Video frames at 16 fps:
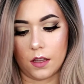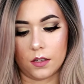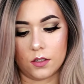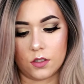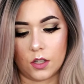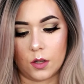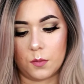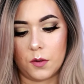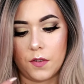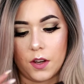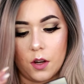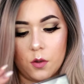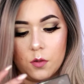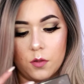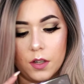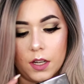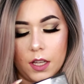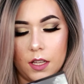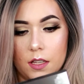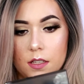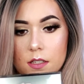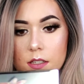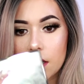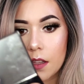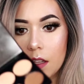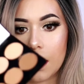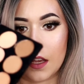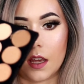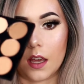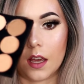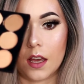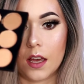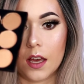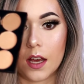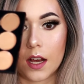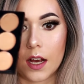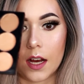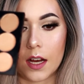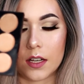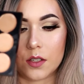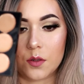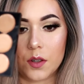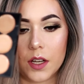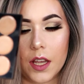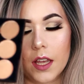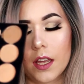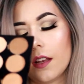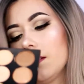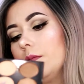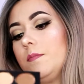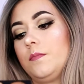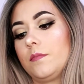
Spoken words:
So moving on is the contour kit.